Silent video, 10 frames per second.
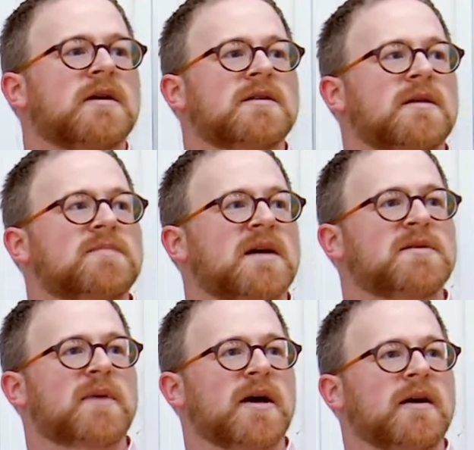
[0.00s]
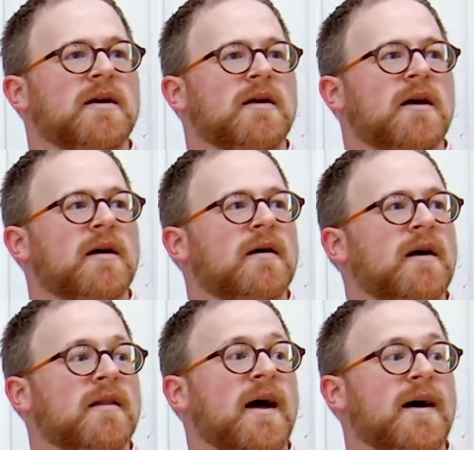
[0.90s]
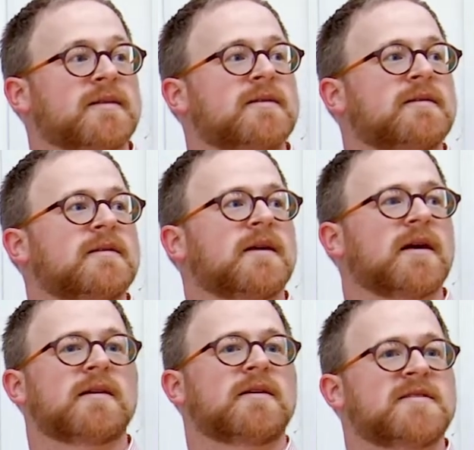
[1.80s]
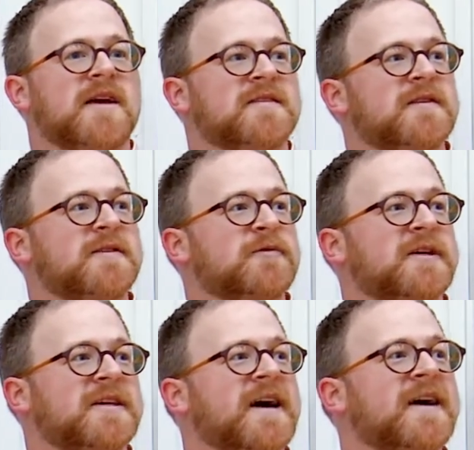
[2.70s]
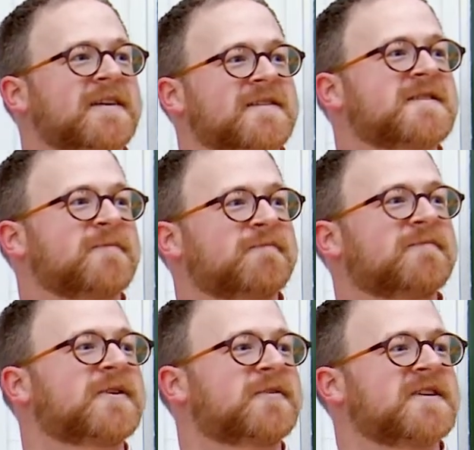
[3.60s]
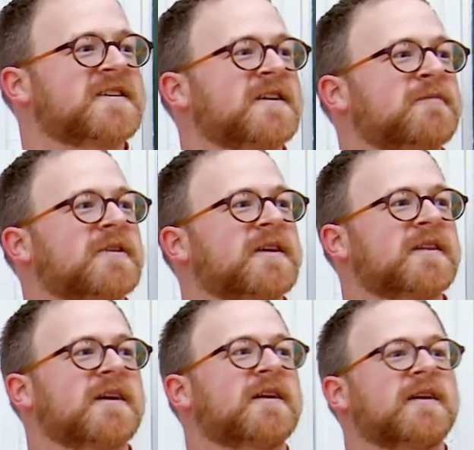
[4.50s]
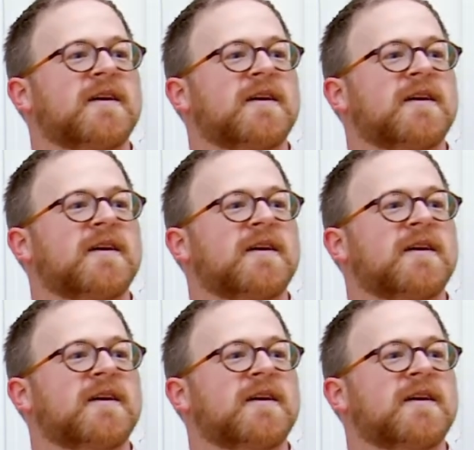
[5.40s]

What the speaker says: Sometimes by a lot, like 10 to the 29 or some crazy number like that.